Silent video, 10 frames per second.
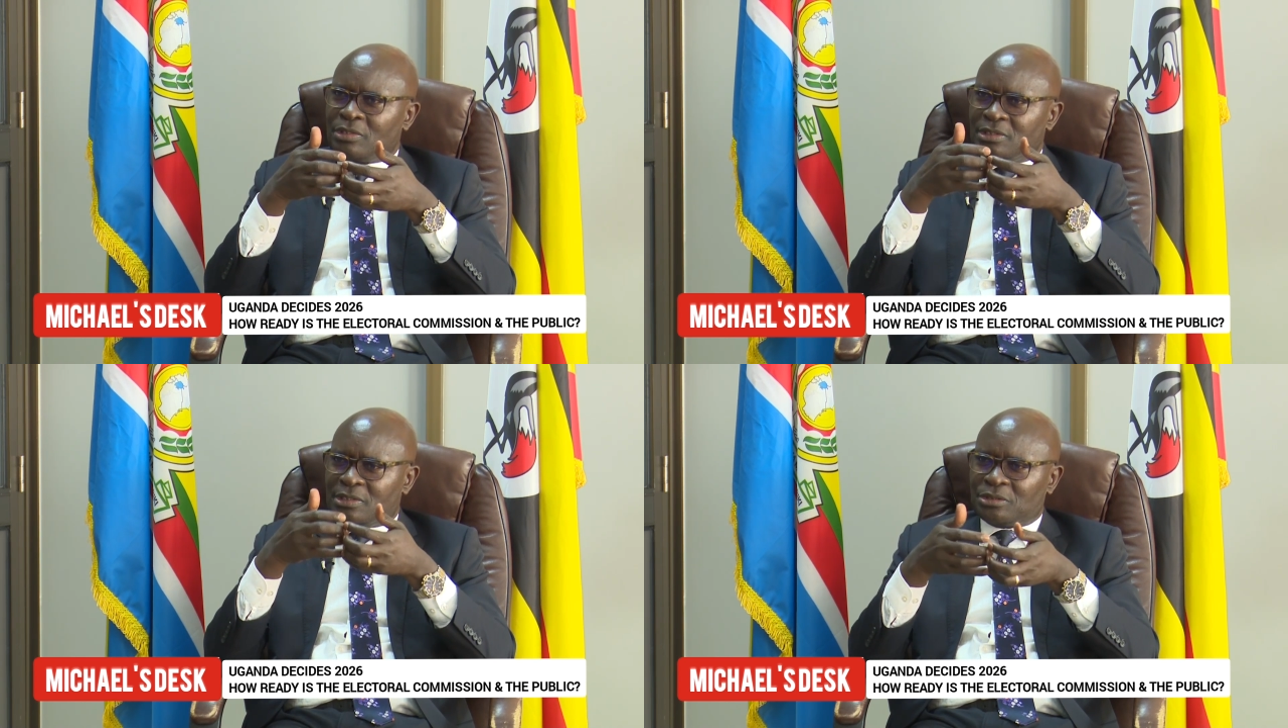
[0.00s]

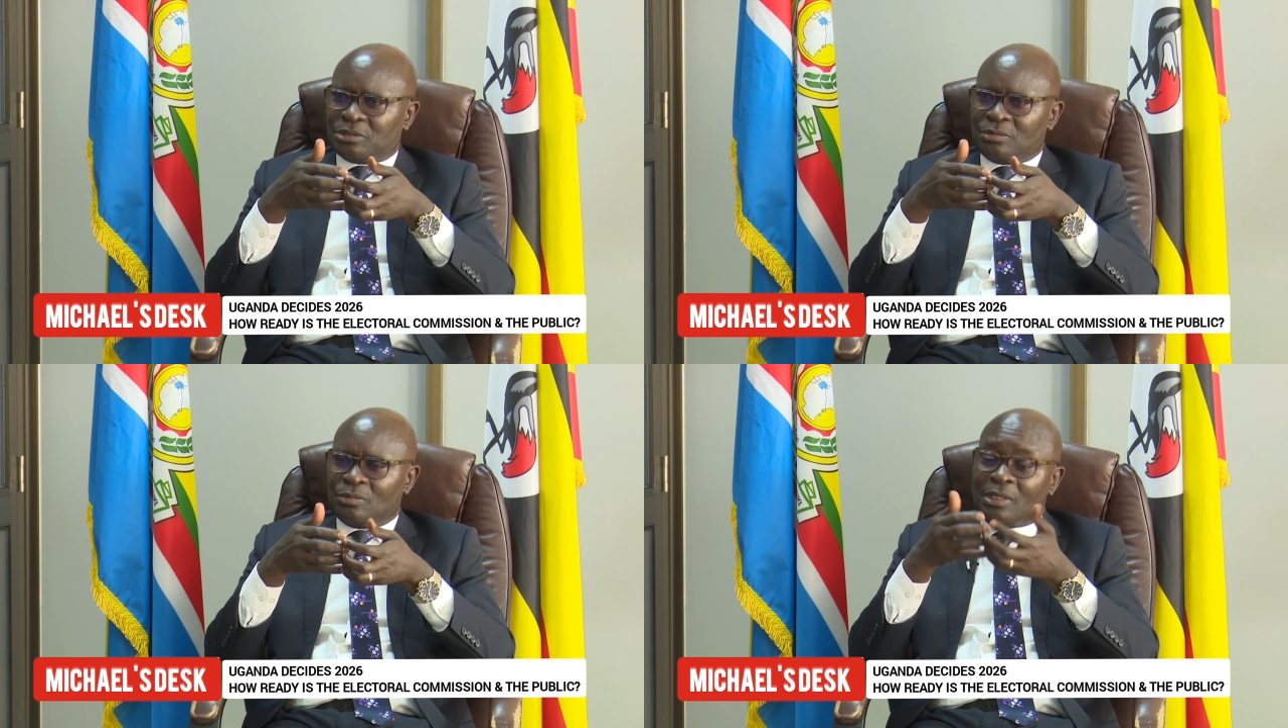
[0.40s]

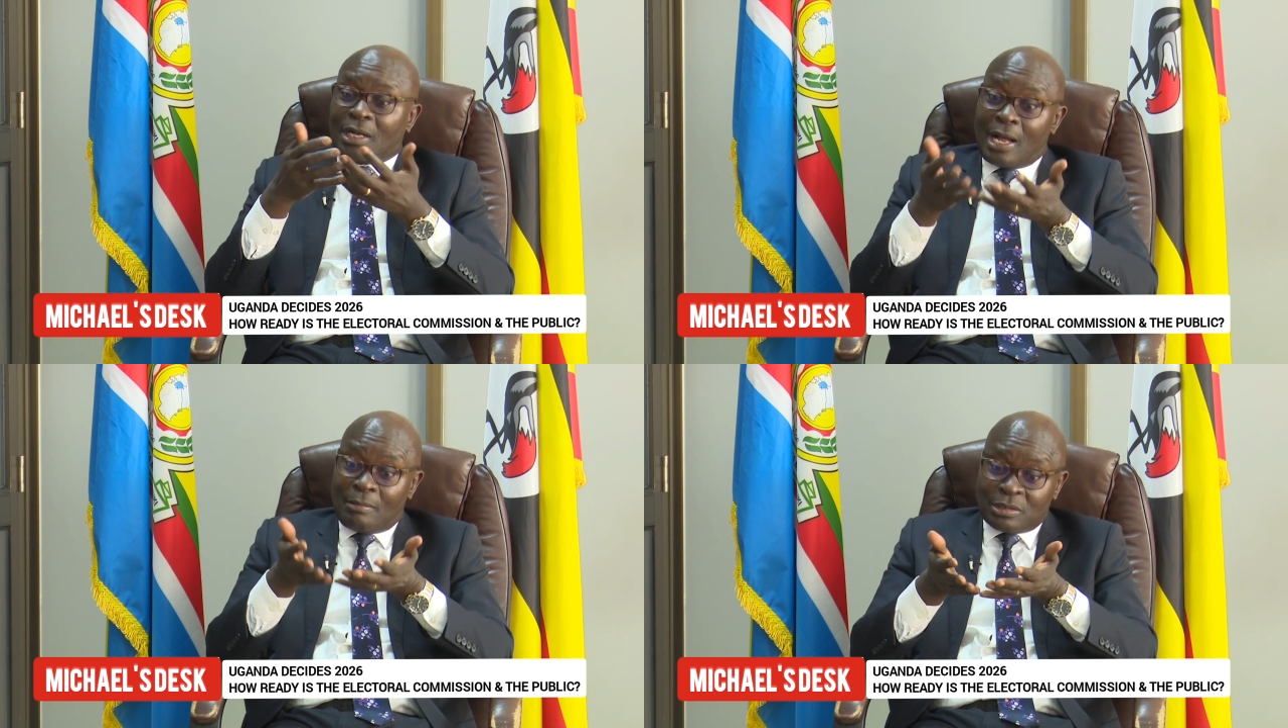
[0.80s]
station will
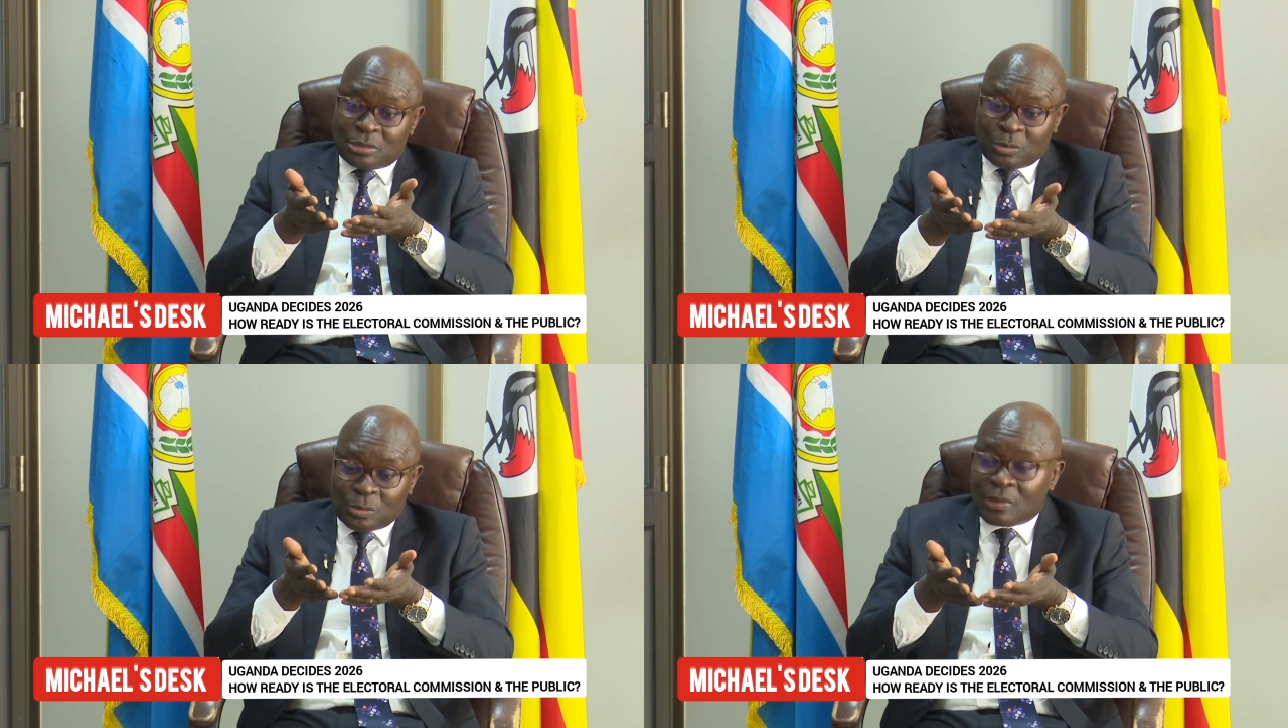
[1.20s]
come and
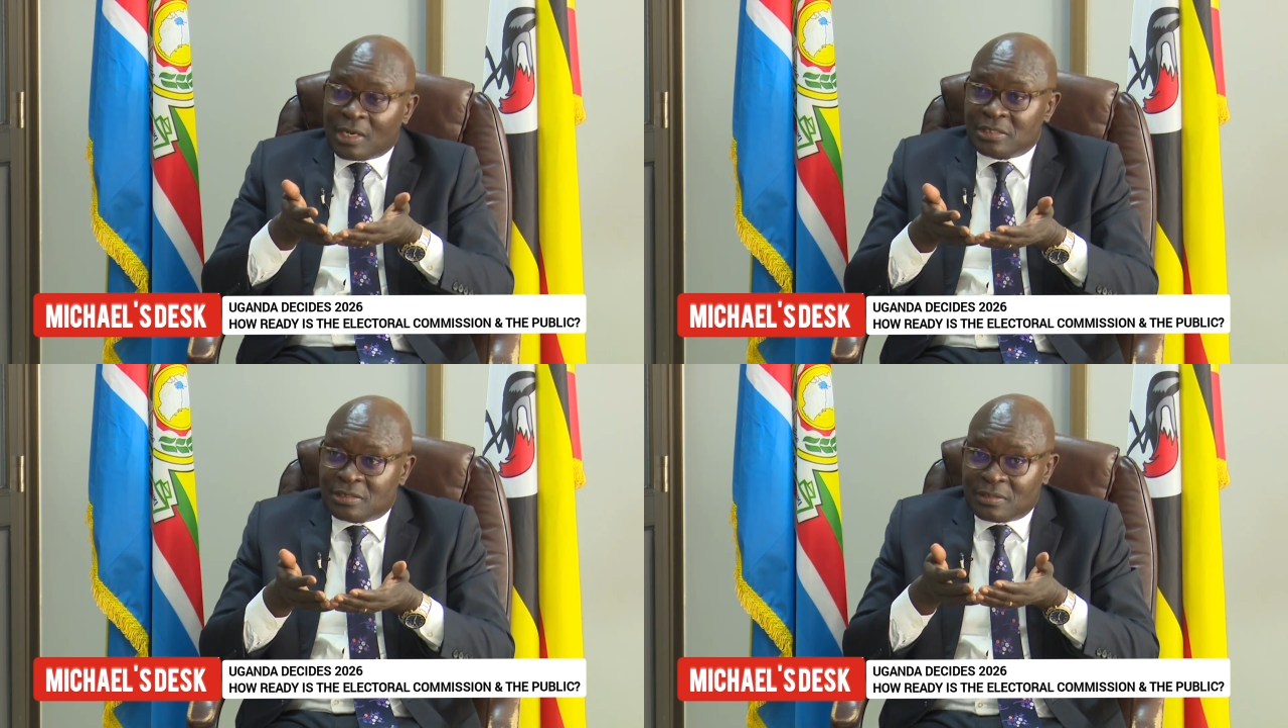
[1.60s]

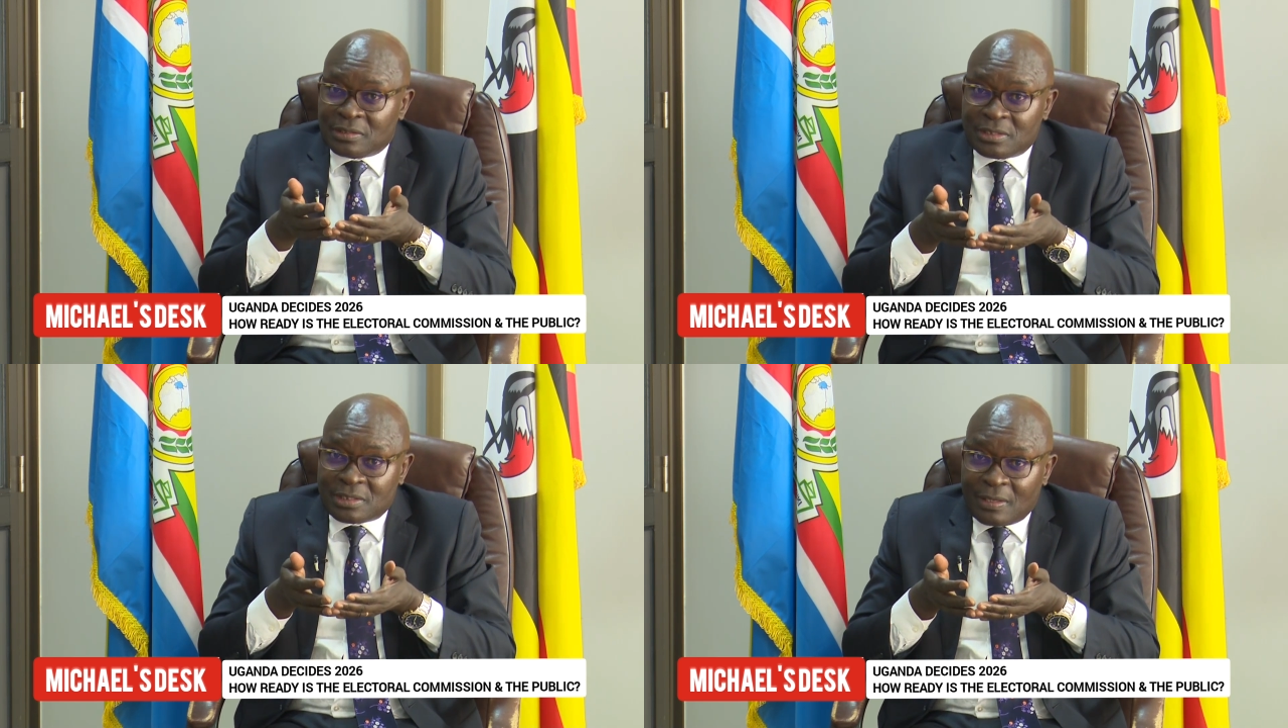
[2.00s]
scrutinize the
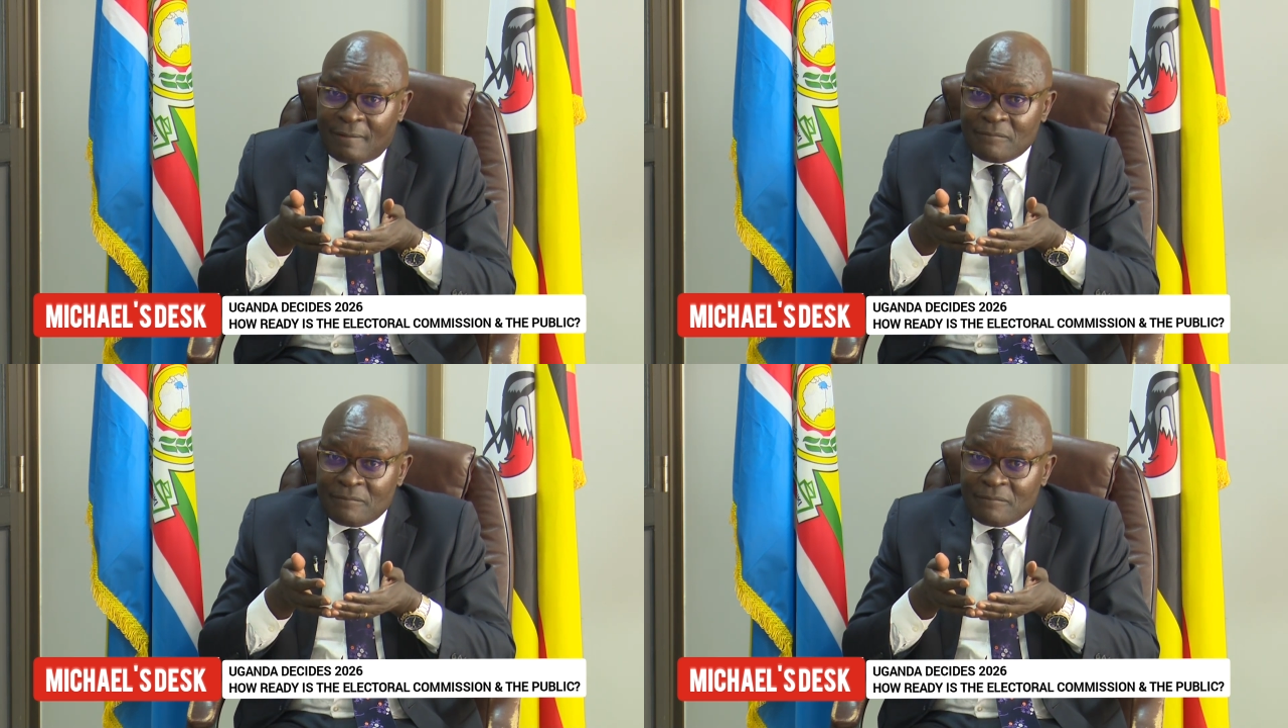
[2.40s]
register